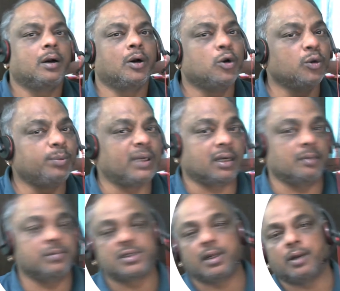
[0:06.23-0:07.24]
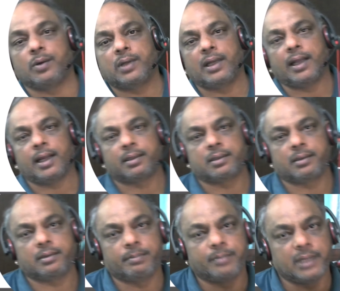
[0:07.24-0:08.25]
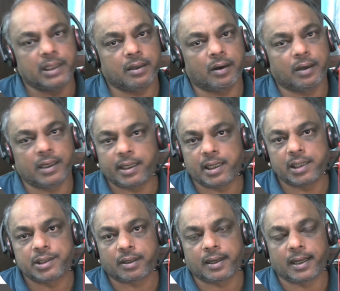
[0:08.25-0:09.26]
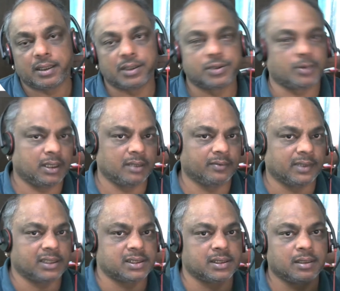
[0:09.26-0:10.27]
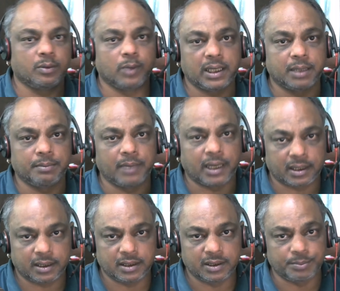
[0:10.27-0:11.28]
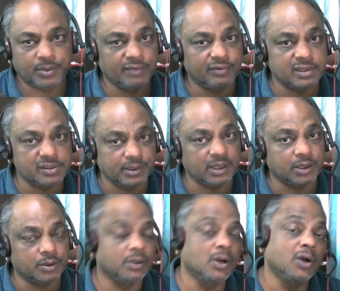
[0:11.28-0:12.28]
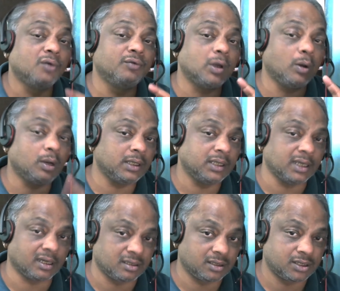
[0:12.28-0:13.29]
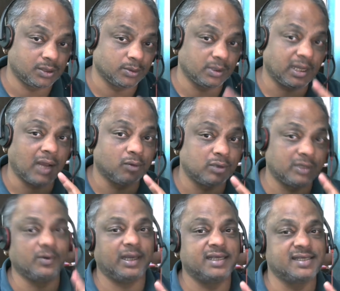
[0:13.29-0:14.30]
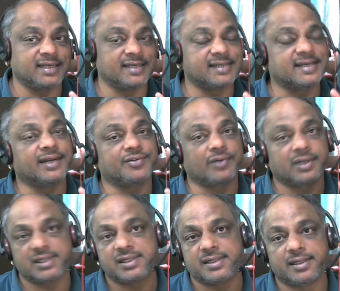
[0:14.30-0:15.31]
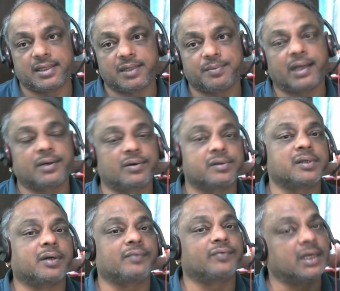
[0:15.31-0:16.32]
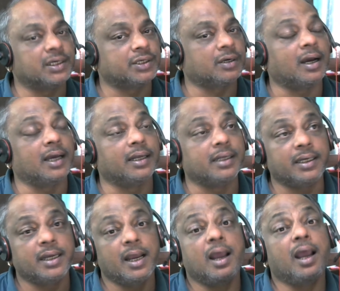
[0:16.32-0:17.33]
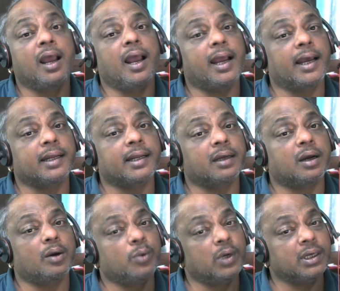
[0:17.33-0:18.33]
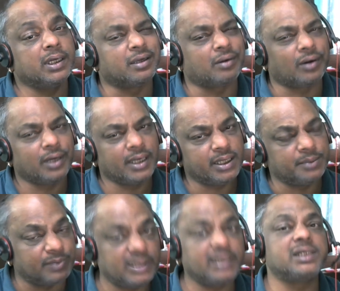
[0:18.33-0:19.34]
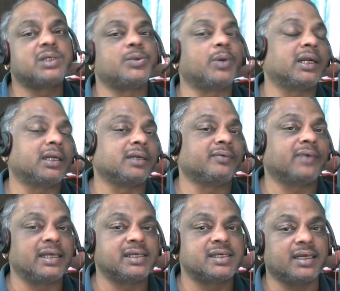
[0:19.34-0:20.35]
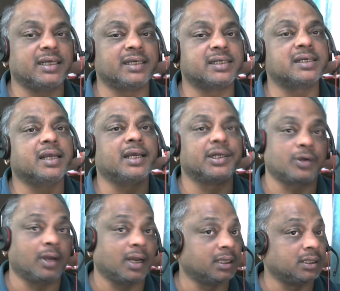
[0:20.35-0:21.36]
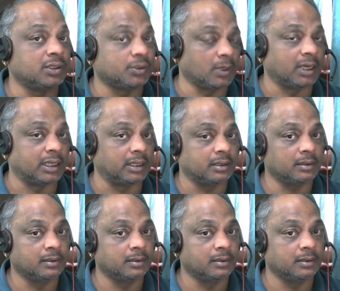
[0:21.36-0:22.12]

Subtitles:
Who becomes the local admin on an Entra ID joint device? Welcome back. In the previous video, we already understood how devices get registered in Microsoft Entra ID and what it really means when a device is Entra ID joined.